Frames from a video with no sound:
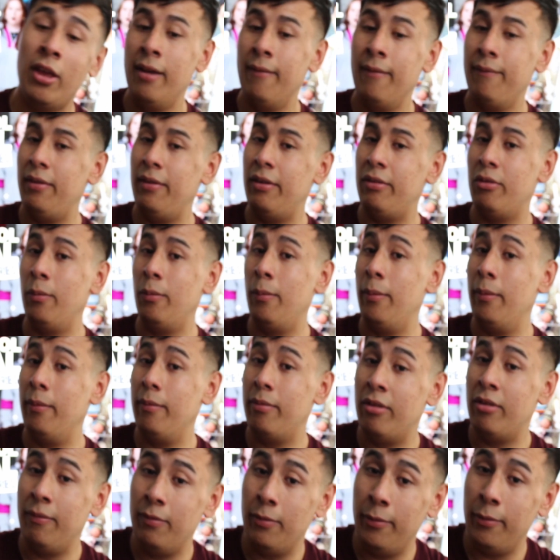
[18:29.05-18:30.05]
They seem
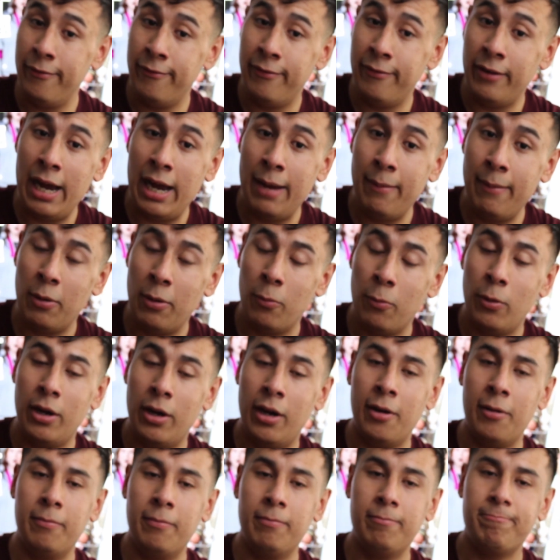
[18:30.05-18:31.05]
to be vibing
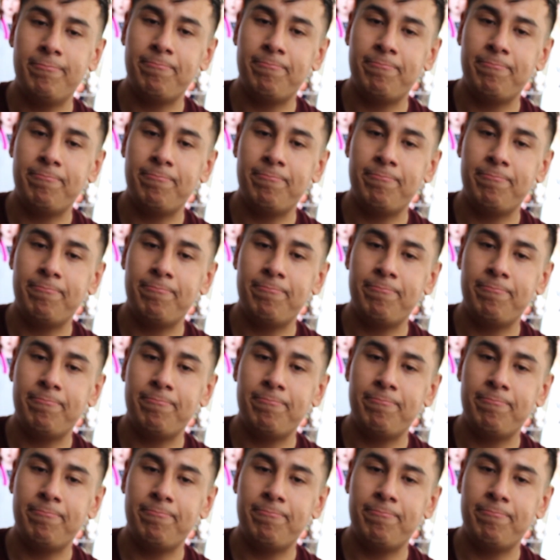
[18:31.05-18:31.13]
well.